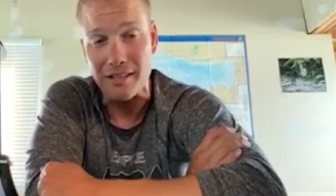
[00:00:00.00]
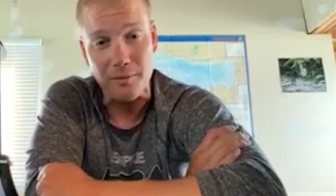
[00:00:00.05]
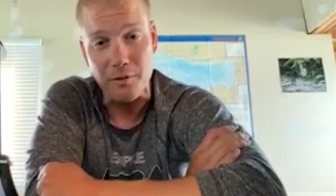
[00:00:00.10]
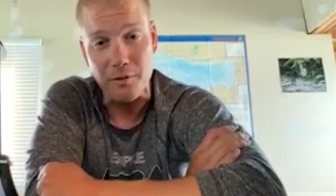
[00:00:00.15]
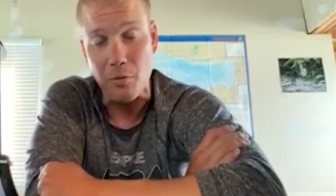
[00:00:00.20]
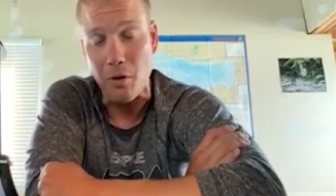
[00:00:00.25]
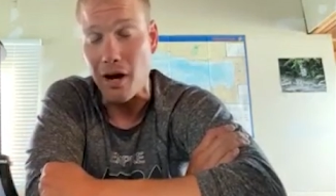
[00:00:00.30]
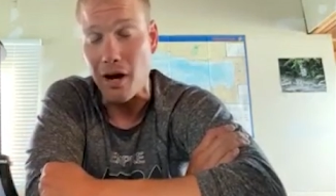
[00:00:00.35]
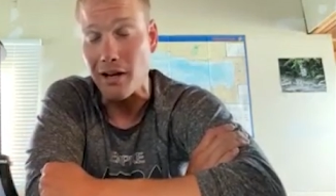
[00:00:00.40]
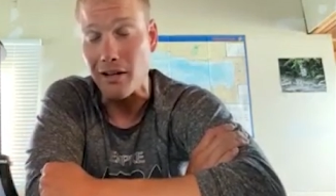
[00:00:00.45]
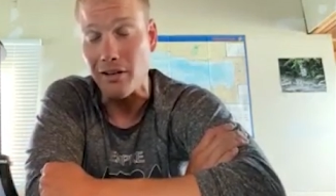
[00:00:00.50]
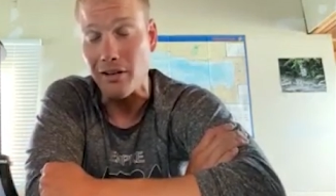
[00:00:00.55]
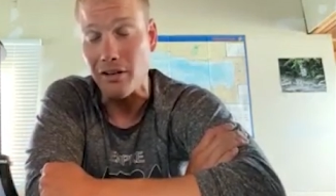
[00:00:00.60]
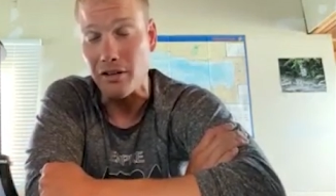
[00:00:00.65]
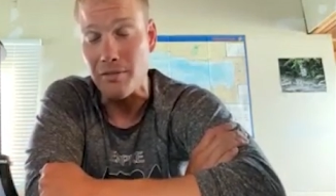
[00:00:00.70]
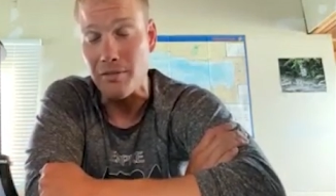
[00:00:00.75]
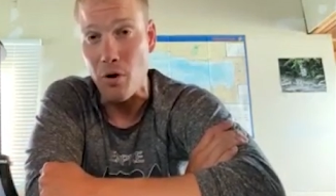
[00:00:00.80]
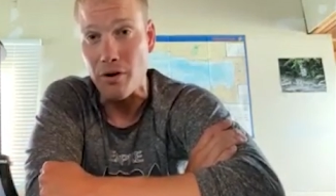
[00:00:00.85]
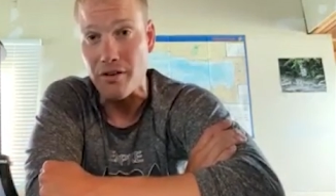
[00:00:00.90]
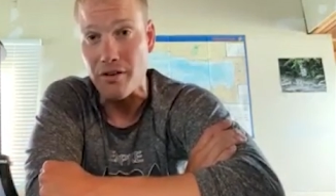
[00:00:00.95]
If you want to
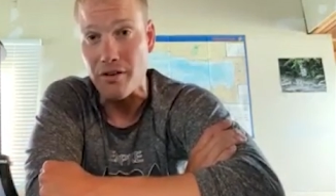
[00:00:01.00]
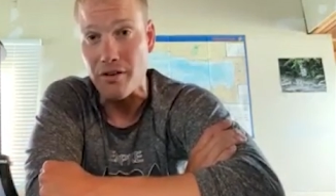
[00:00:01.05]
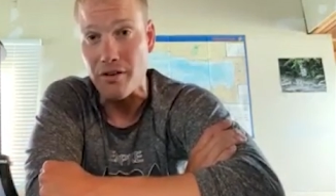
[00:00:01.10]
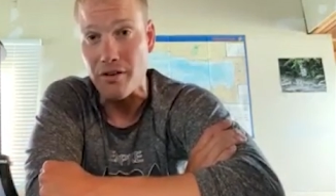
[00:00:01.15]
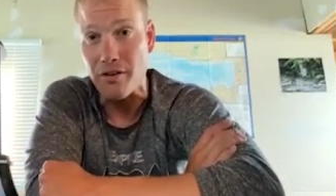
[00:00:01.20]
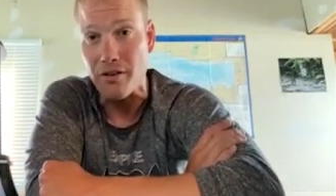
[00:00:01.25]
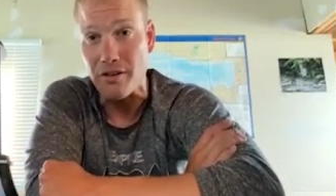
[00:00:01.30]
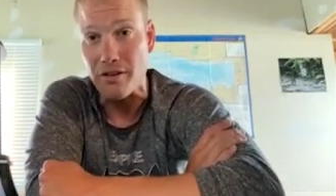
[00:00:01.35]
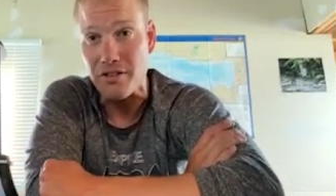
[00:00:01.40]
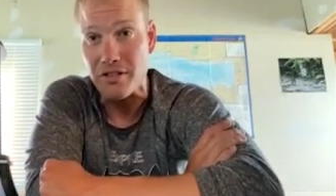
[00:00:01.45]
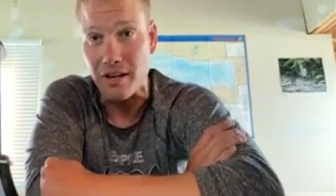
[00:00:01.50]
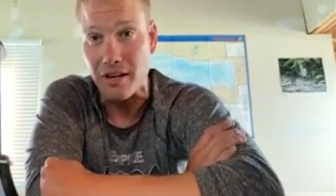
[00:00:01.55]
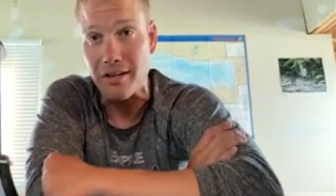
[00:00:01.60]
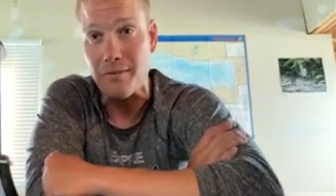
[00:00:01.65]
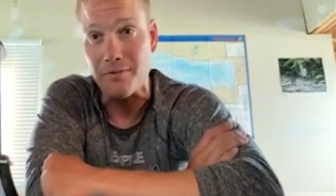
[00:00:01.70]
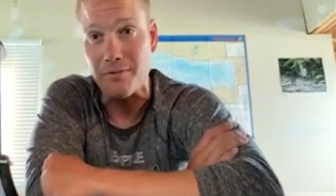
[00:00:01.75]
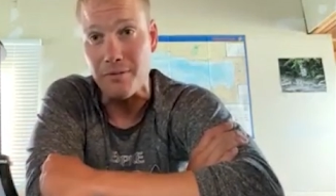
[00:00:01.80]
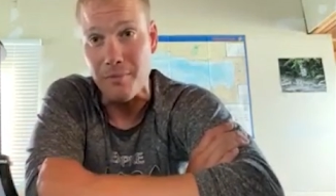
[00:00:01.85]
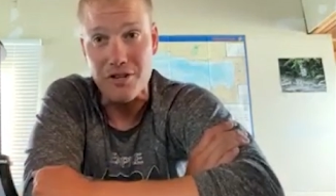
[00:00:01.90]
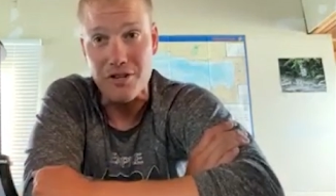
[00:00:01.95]
learn more, there's a ton of
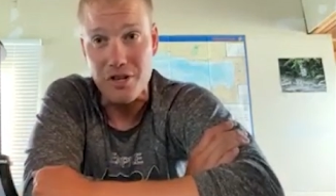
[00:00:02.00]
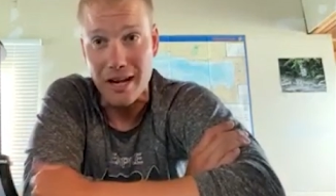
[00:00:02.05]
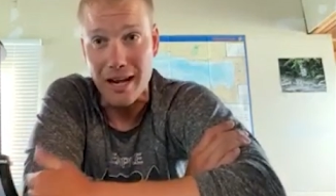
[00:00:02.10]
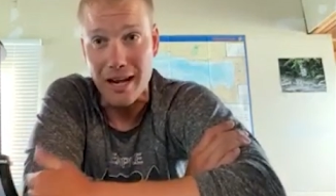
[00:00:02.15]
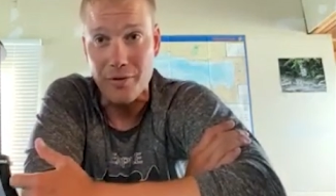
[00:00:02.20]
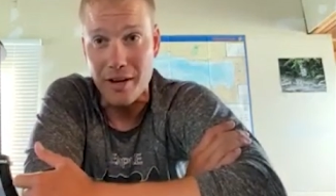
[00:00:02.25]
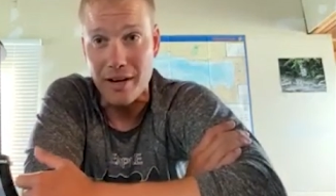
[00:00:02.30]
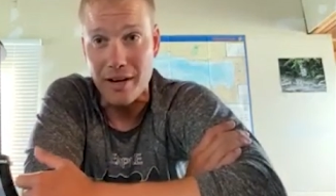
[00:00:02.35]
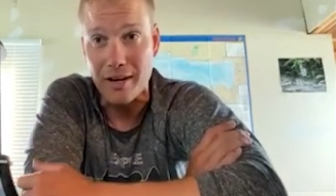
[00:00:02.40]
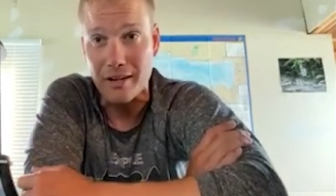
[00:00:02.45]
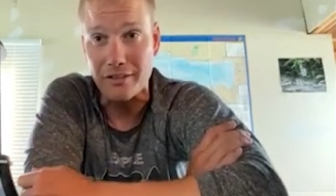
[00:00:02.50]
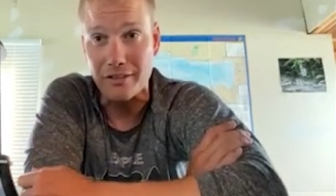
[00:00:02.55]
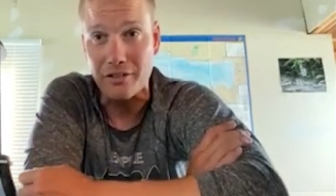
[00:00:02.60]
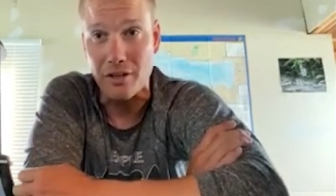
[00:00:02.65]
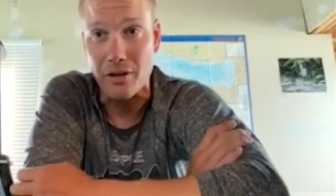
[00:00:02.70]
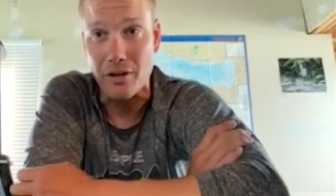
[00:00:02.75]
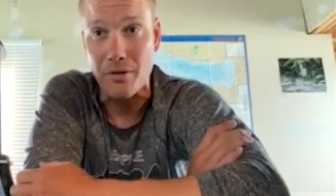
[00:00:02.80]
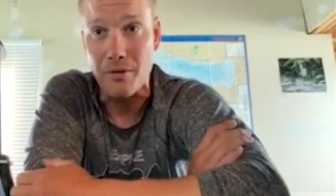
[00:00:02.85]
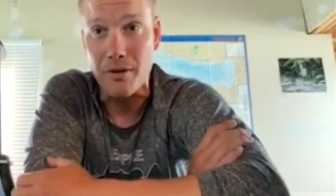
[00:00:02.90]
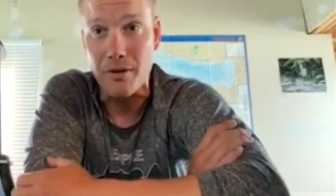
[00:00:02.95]
information out
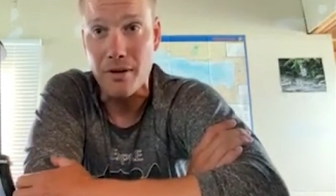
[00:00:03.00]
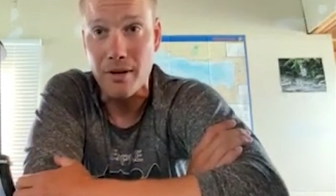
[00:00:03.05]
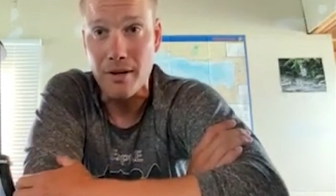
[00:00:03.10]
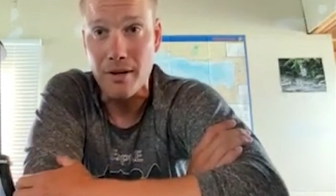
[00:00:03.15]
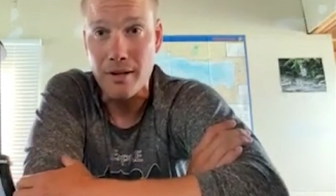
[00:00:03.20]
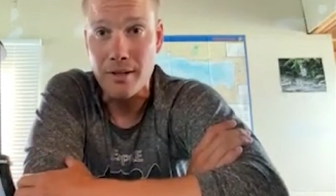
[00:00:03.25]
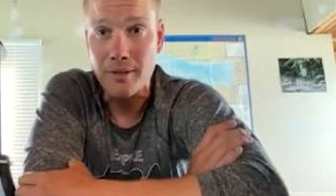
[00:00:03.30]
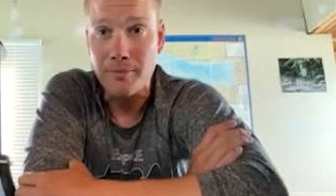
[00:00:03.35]
there. So